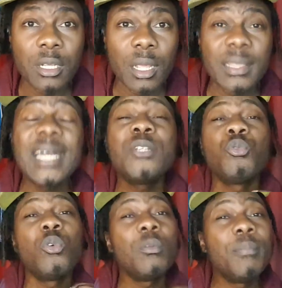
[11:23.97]
That
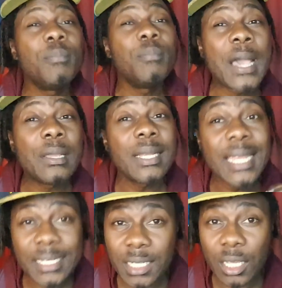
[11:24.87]
will be
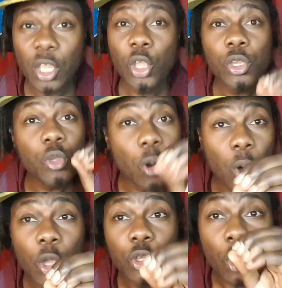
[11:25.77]
violating your
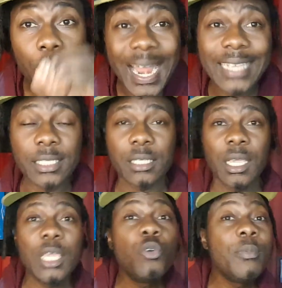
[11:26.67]
rights.
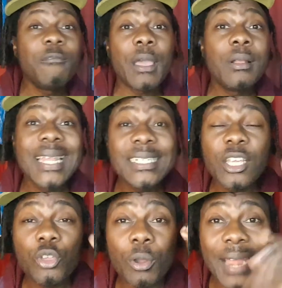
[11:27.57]
He will be violating
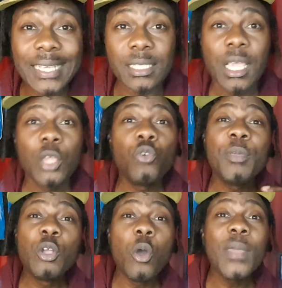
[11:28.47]
your rights. He will be
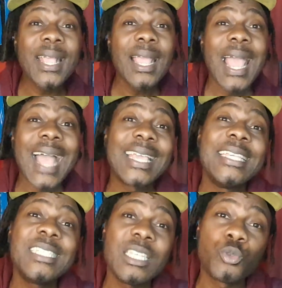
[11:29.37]
going
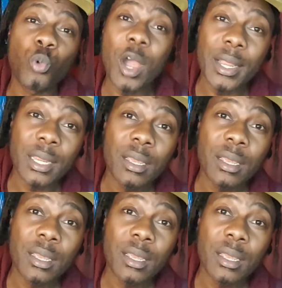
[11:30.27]
against his word.